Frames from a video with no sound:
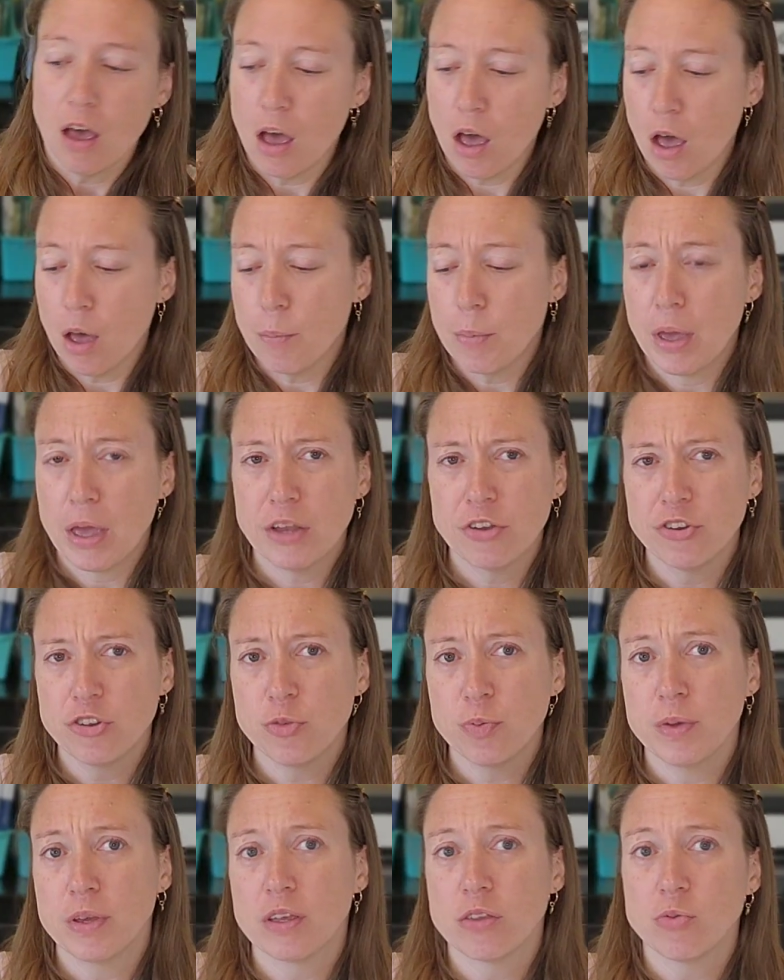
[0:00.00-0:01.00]
And
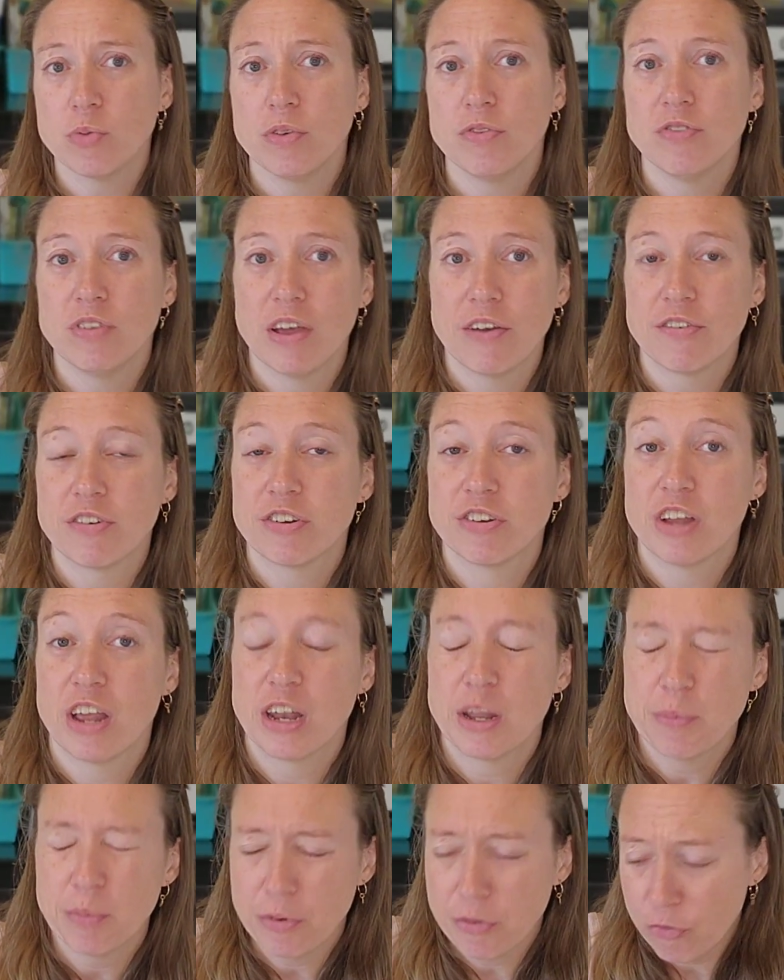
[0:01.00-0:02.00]
just because we've never
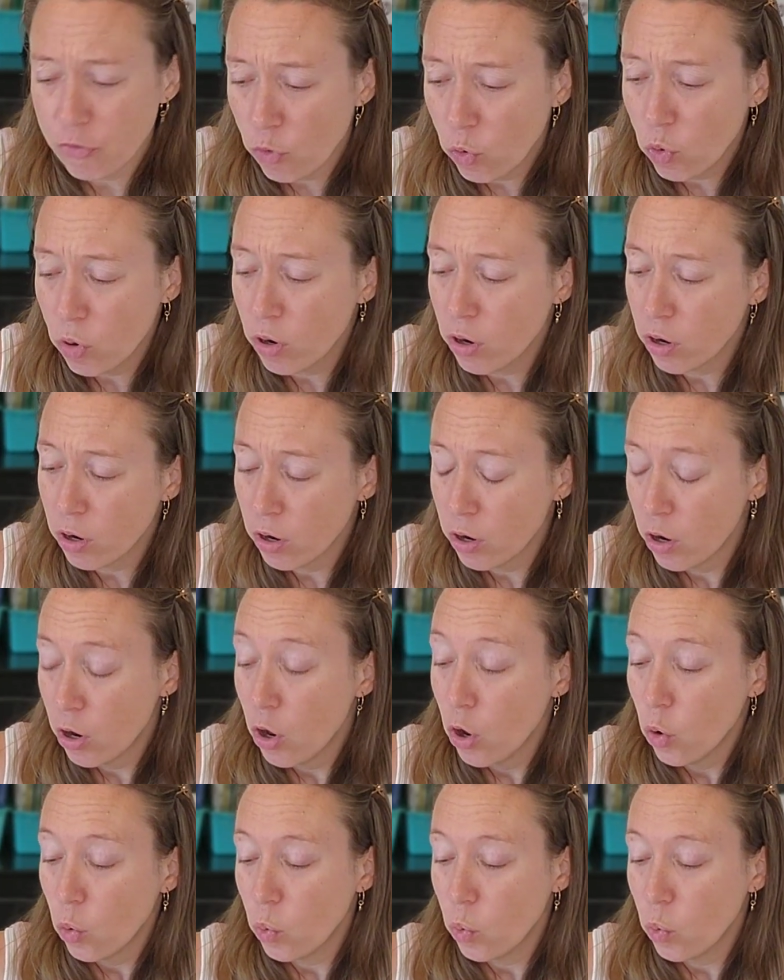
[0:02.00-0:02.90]
done it before,